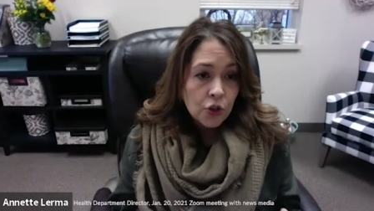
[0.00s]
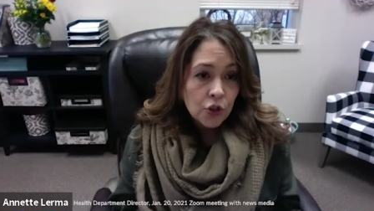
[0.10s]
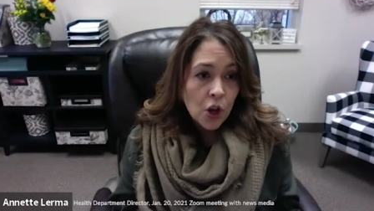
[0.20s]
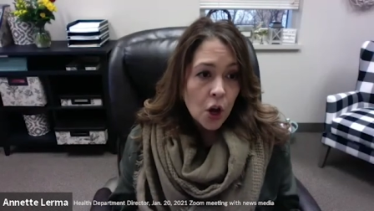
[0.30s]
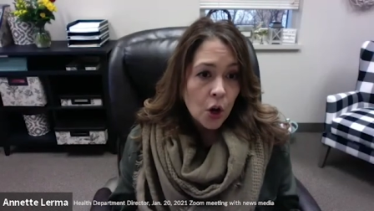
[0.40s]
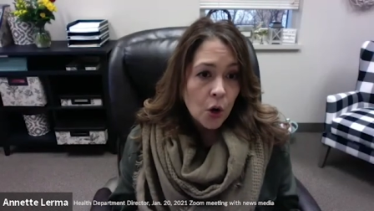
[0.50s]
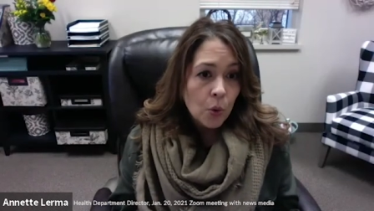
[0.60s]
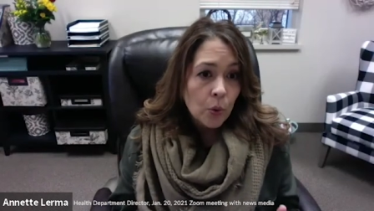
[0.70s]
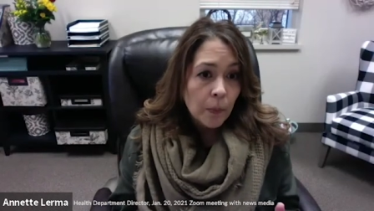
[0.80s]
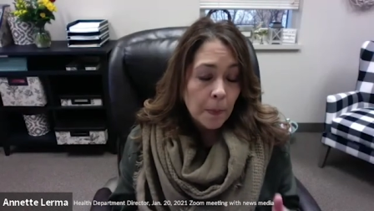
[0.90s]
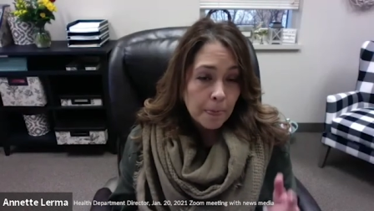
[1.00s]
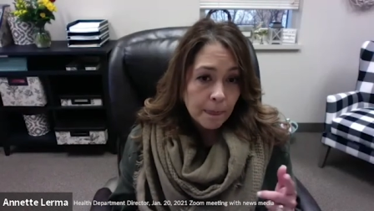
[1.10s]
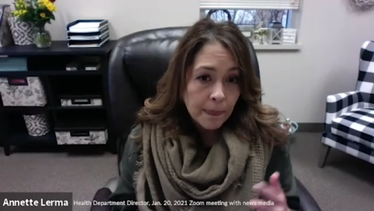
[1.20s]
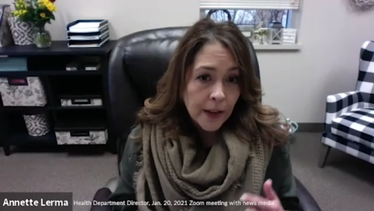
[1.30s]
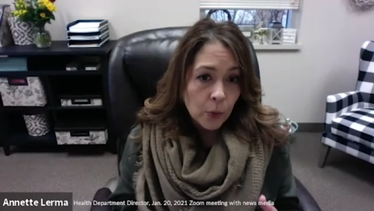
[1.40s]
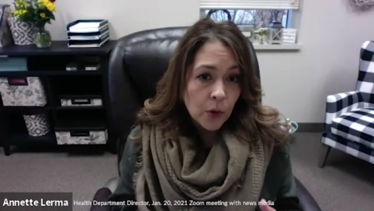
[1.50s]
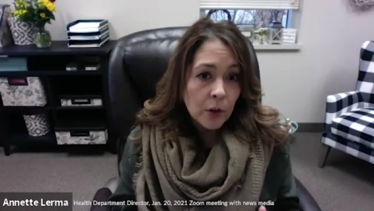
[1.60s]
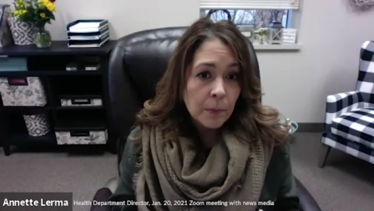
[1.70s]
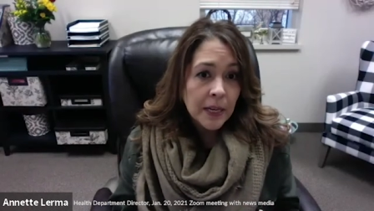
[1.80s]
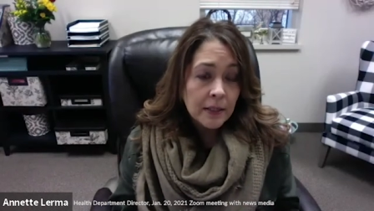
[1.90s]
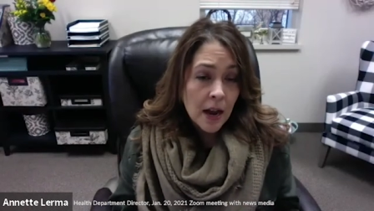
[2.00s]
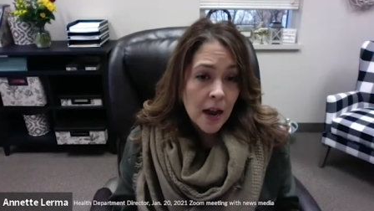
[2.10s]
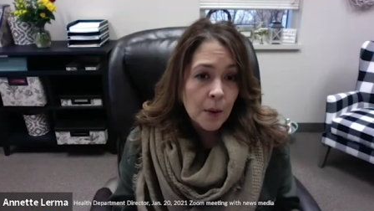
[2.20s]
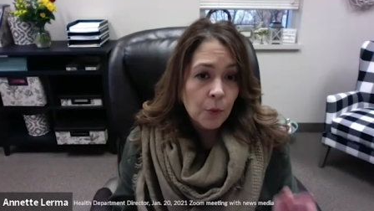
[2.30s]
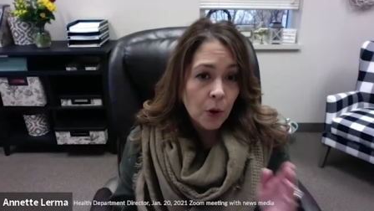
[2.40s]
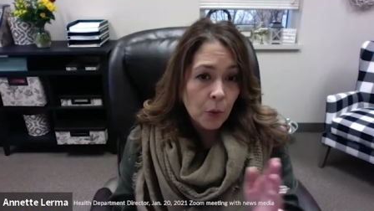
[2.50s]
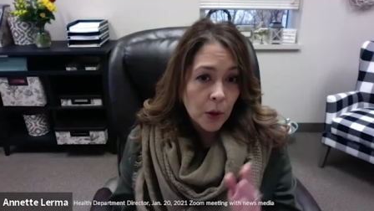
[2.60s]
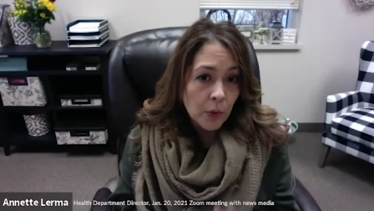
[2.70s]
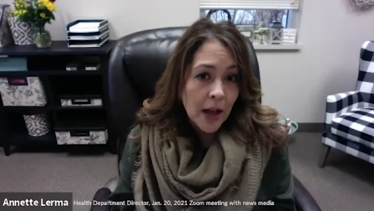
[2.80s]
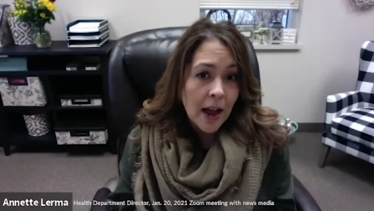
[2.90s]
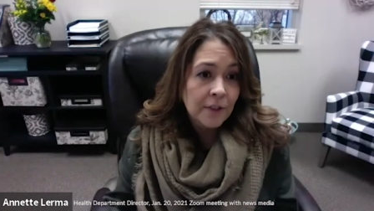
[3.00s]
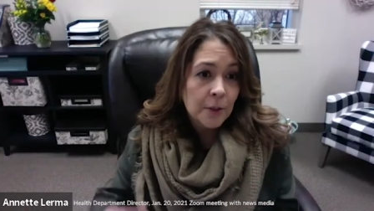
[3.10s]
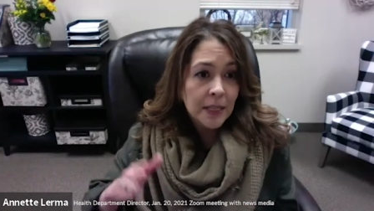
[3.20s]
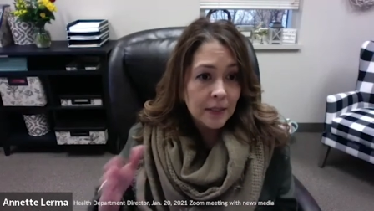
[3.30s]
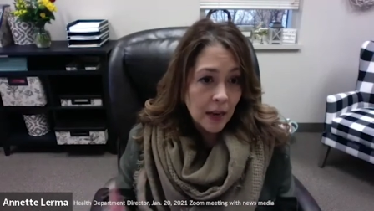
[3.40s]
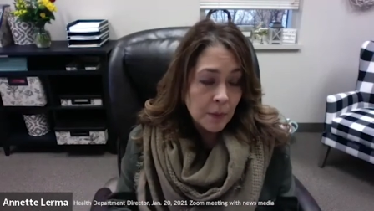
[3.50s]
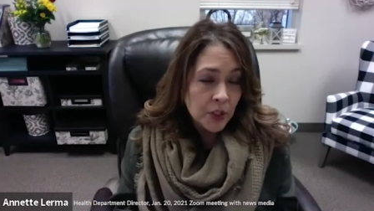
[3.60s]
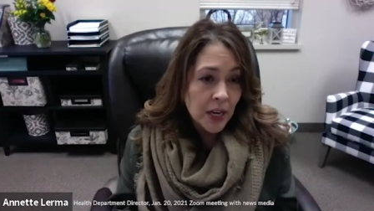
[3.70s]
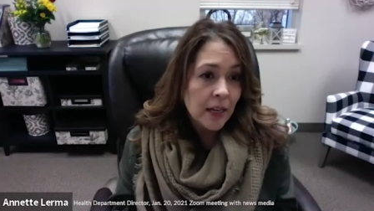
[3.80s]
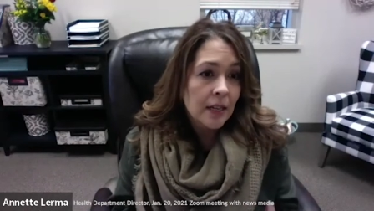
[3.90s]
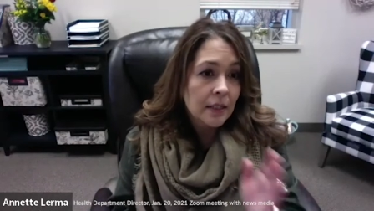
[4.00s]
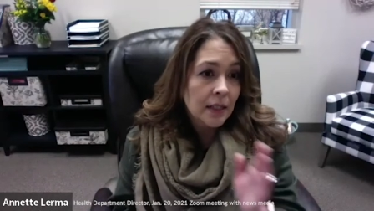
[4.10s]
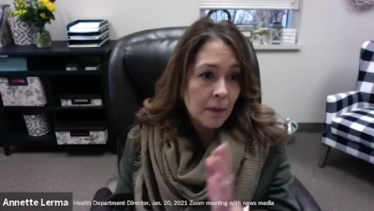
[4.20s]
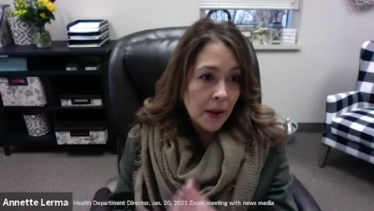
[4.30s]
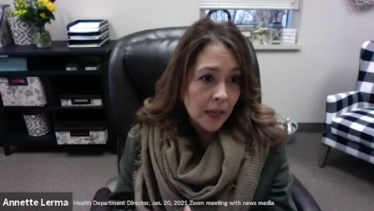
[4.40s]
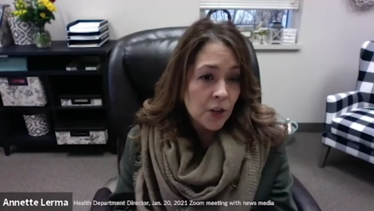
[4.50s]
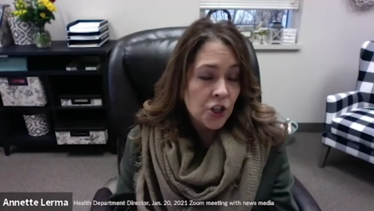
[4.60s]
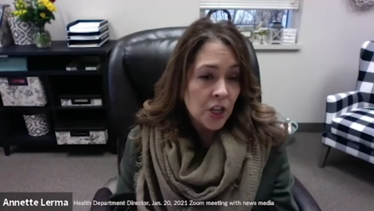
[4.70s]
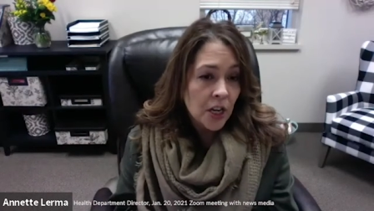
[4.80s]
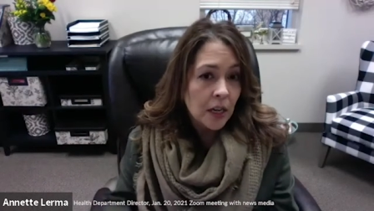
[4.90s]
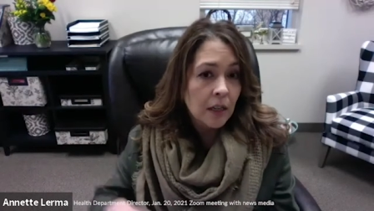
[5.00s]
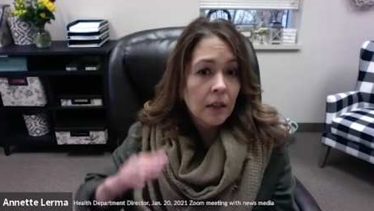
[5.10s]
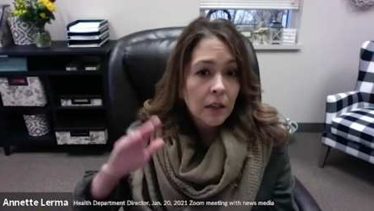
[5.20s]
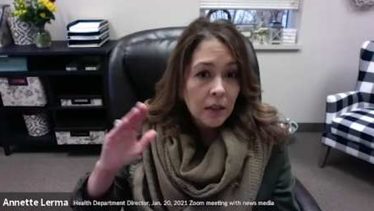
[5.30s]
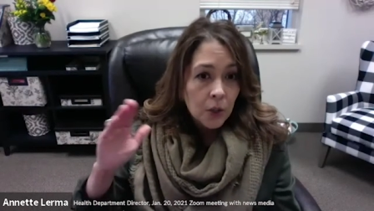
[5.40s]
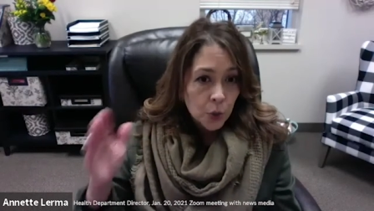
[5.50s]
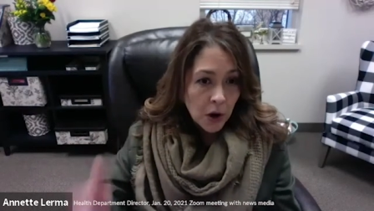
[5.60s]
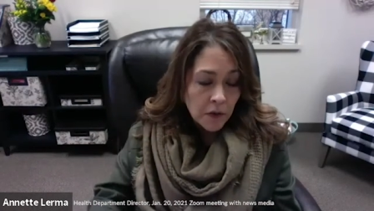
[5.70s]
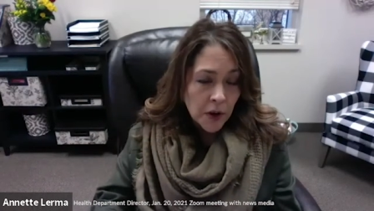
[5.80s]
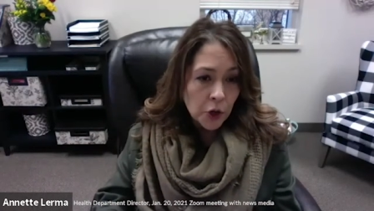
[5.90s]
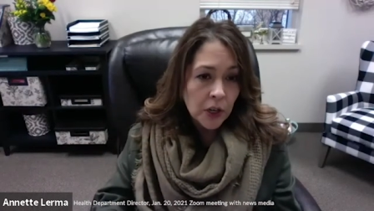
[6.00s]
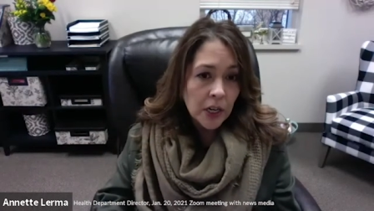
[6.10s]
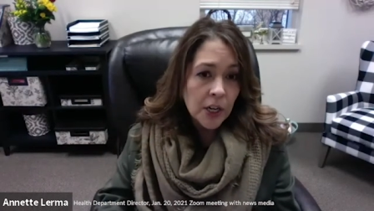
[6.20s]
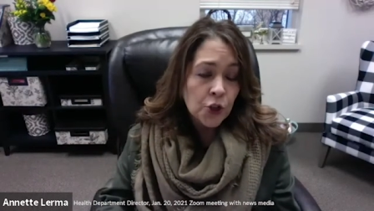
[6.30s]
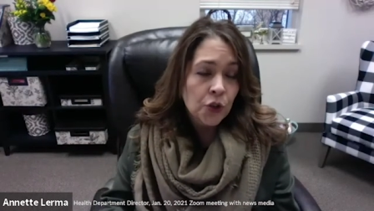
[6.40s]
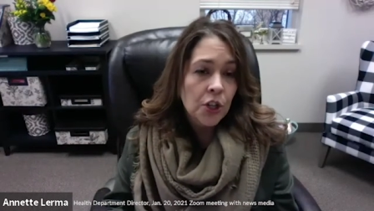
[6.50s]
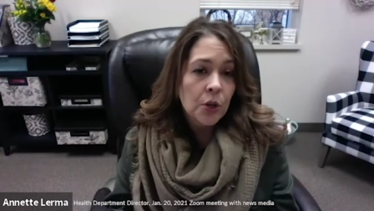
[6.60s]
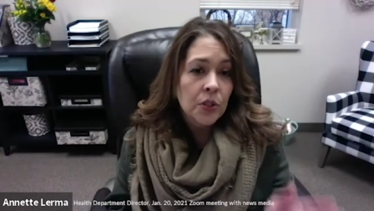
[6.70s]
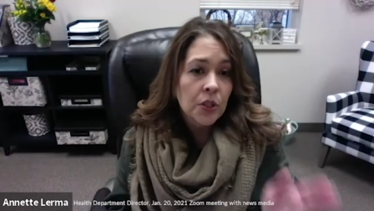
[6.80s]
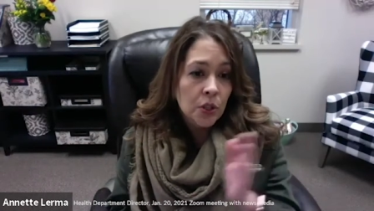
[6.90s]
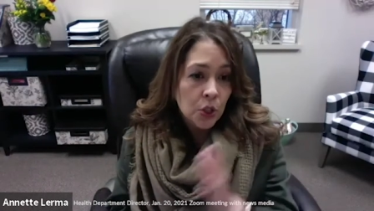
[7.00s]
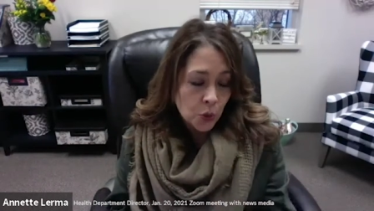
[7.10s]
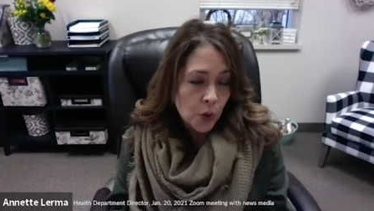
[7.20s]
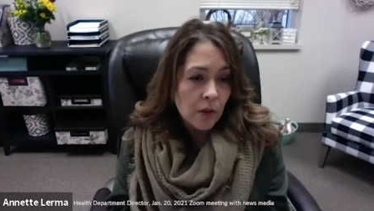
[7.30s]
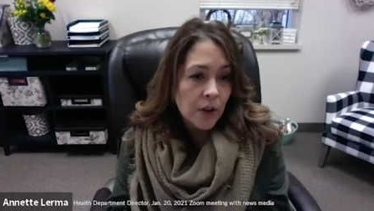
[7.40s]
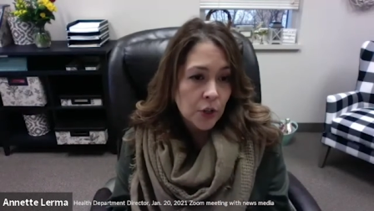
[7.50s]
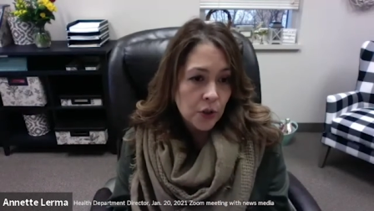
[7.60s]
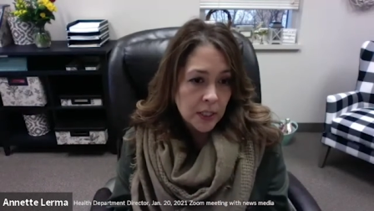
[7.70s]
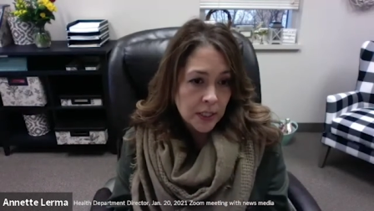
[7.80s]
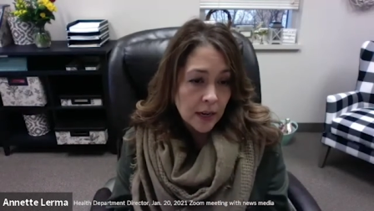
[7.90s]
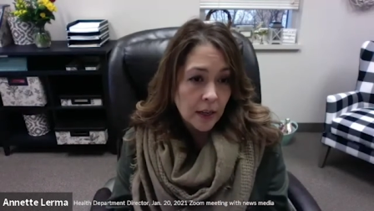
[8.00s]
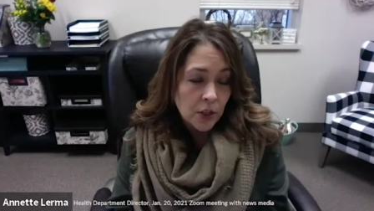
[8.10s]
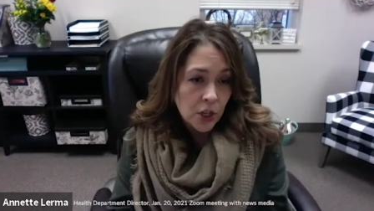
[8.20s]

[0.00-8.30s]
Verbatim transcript: So there will be a time where we will have to be simultaneously managing twelve hundred initial doses, twelve hundred second